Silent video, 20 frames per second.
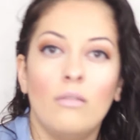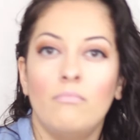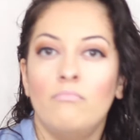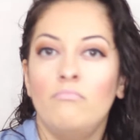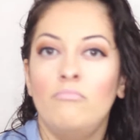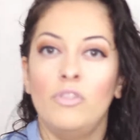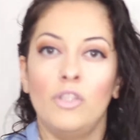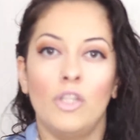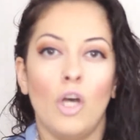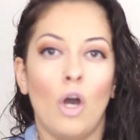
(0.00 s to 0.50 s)

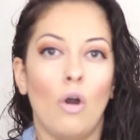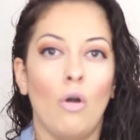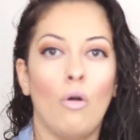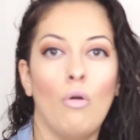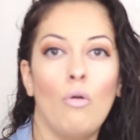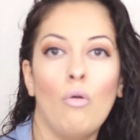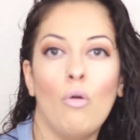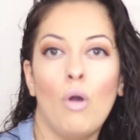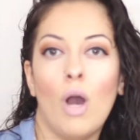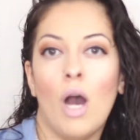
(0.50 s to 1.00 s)

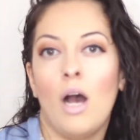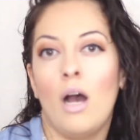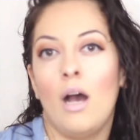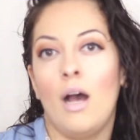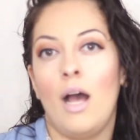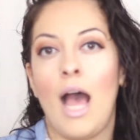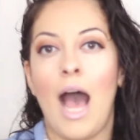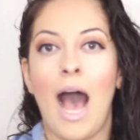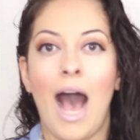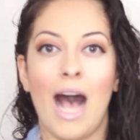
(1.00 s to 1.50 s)
no
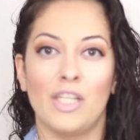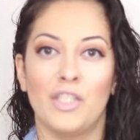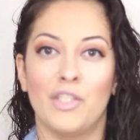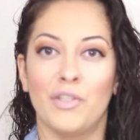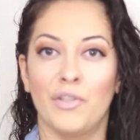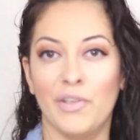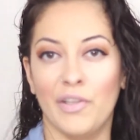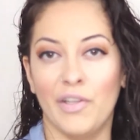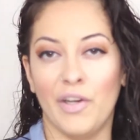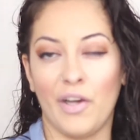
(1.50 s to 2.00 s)

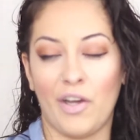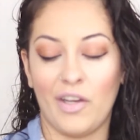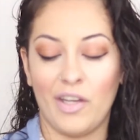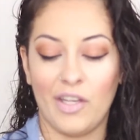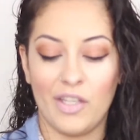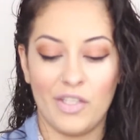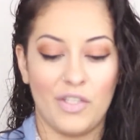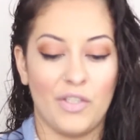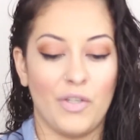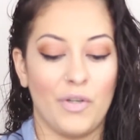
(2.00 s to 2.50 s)
hassle look.
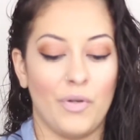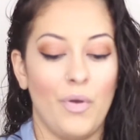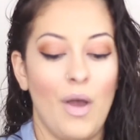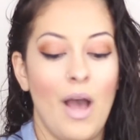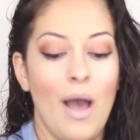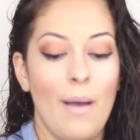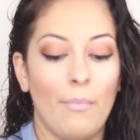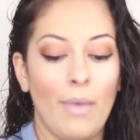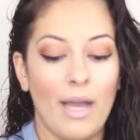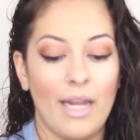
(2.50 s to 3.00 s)
So
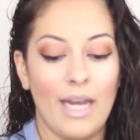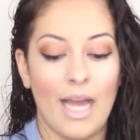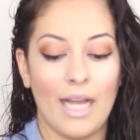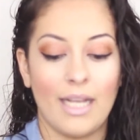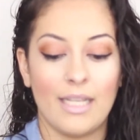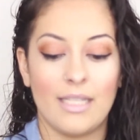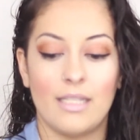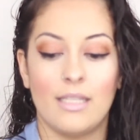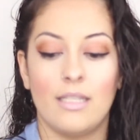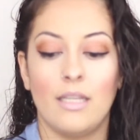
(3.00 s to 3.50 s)
my
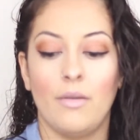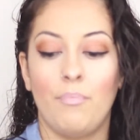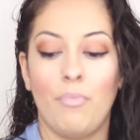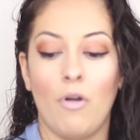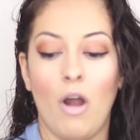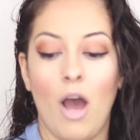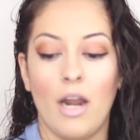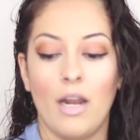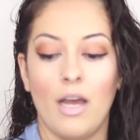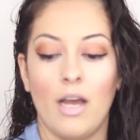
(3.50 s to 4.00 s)
next
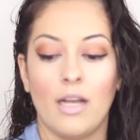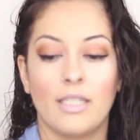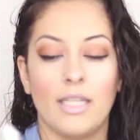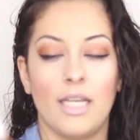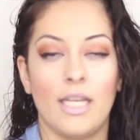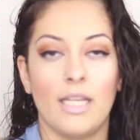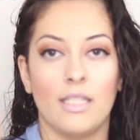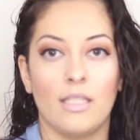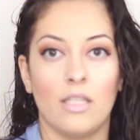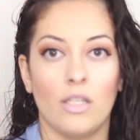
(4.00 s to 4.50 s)
product
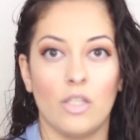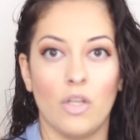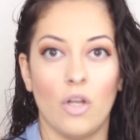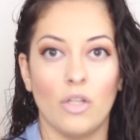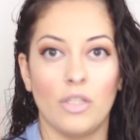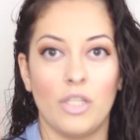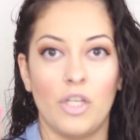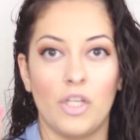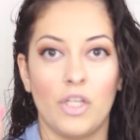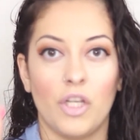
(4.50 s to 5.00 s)
is the
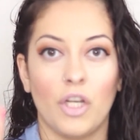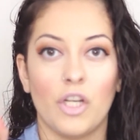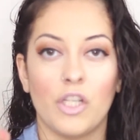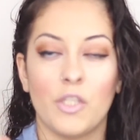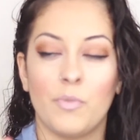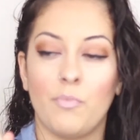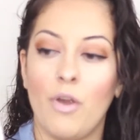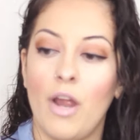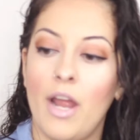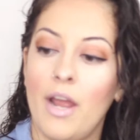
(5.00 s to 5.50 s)
Salty Sugar
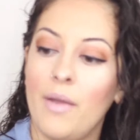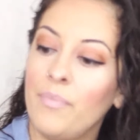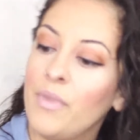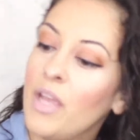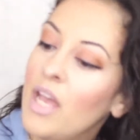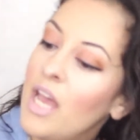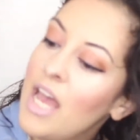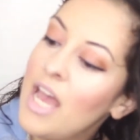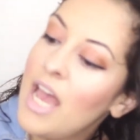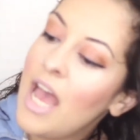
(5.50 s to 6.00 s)
Spray,
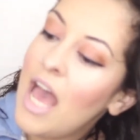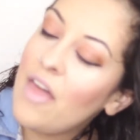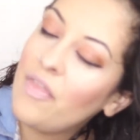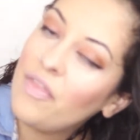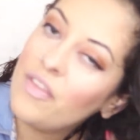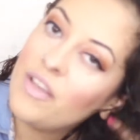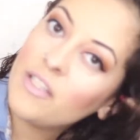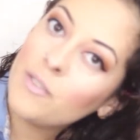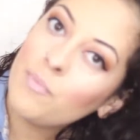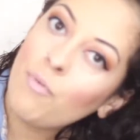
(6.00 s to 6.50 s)
and
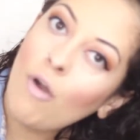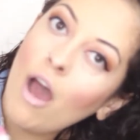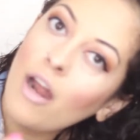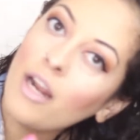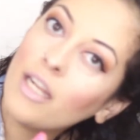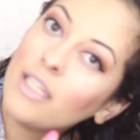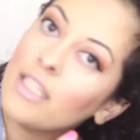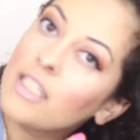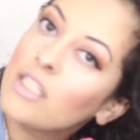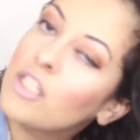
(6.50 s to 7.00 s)
this
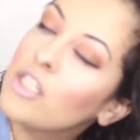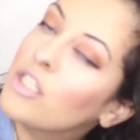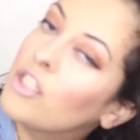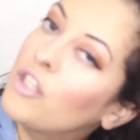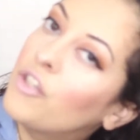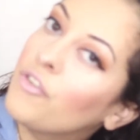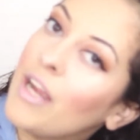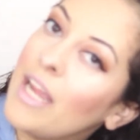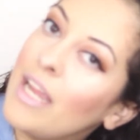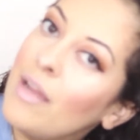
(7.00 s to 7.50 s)
product is just
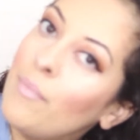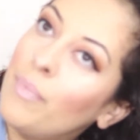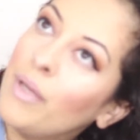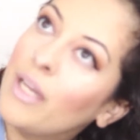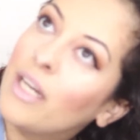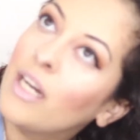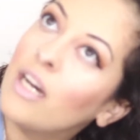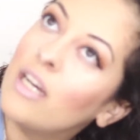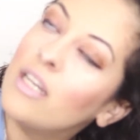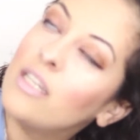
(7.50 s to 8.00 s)
great
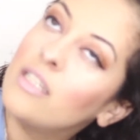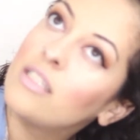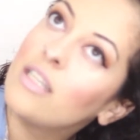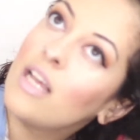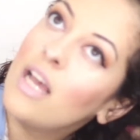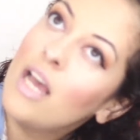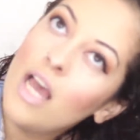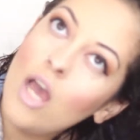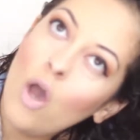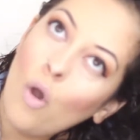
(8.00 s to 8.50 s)
because
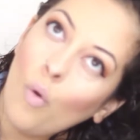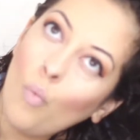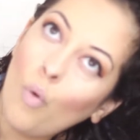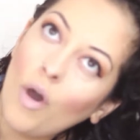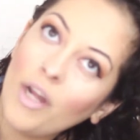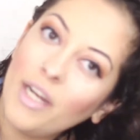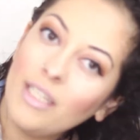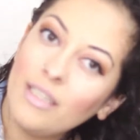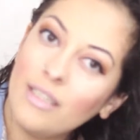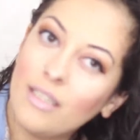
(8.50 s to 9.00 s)

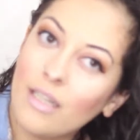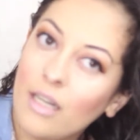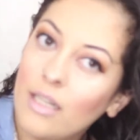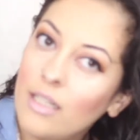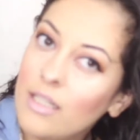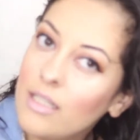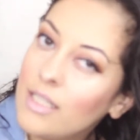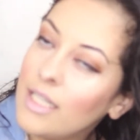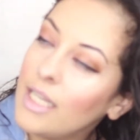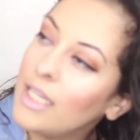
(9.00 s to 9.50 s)
what it
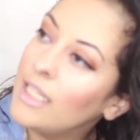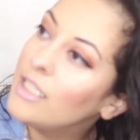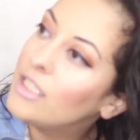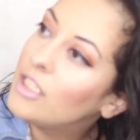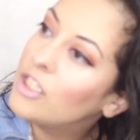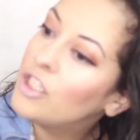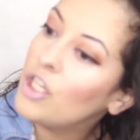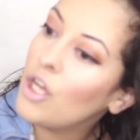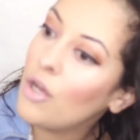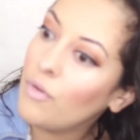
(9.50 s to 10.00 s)
does
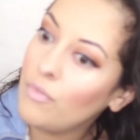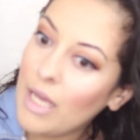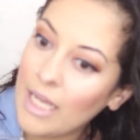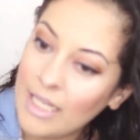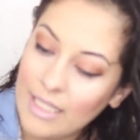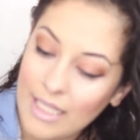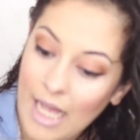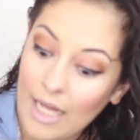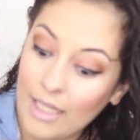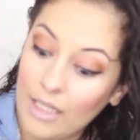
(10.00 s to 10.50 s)
is
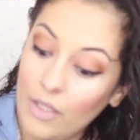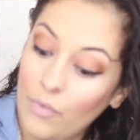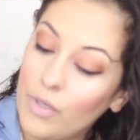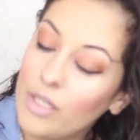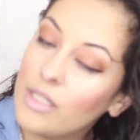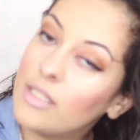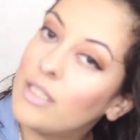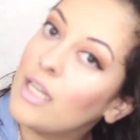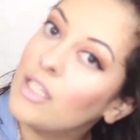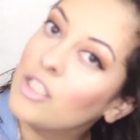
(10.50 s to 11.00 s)
exactly what
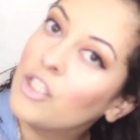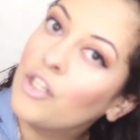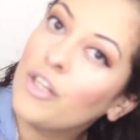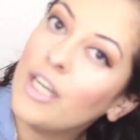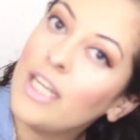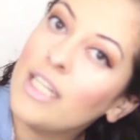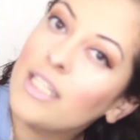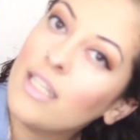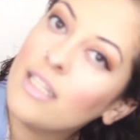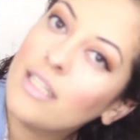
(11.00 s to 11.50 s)
it says,
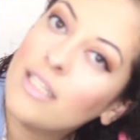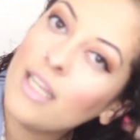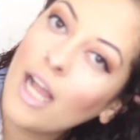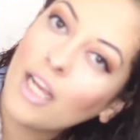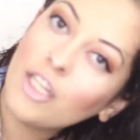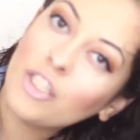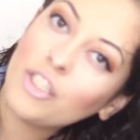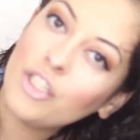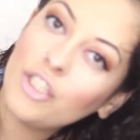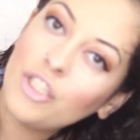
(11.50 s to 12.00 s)
creates a
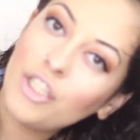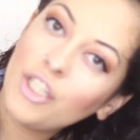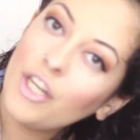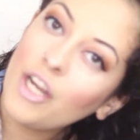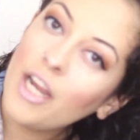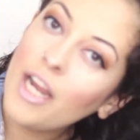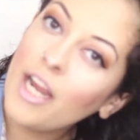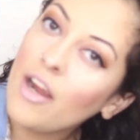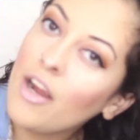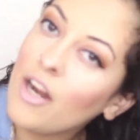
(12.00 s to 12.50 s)
texture to your
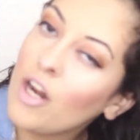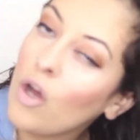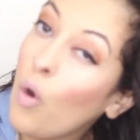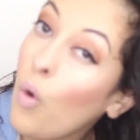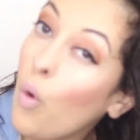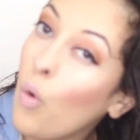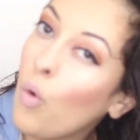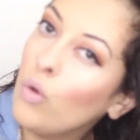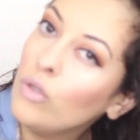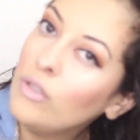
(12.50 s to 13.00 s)
hair and a
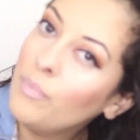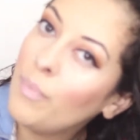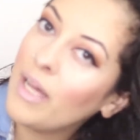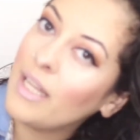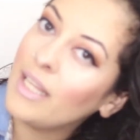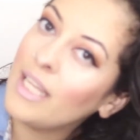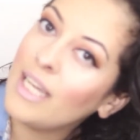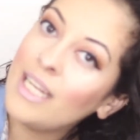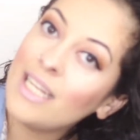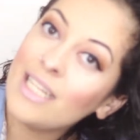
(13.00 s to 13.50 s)
hold,
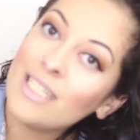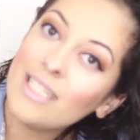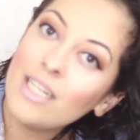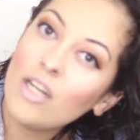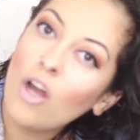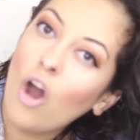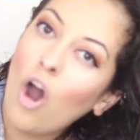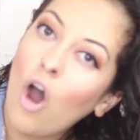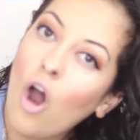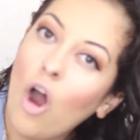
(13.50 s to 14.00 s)
but it isn't
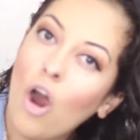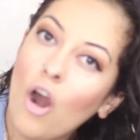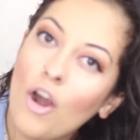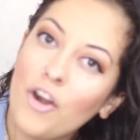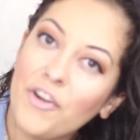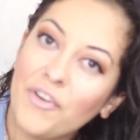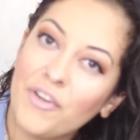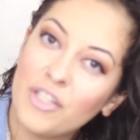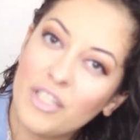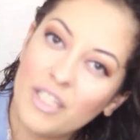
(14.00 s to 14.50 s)

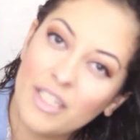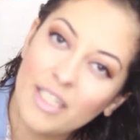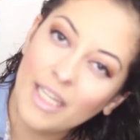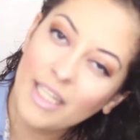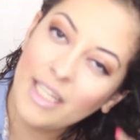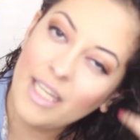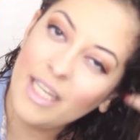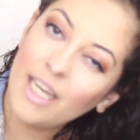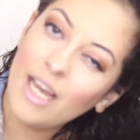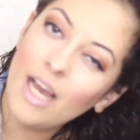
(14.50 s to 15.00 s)
hard or
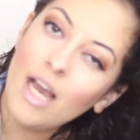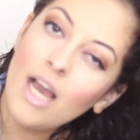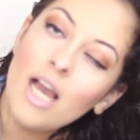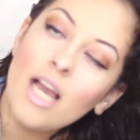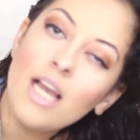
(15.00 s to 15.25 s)
sticky.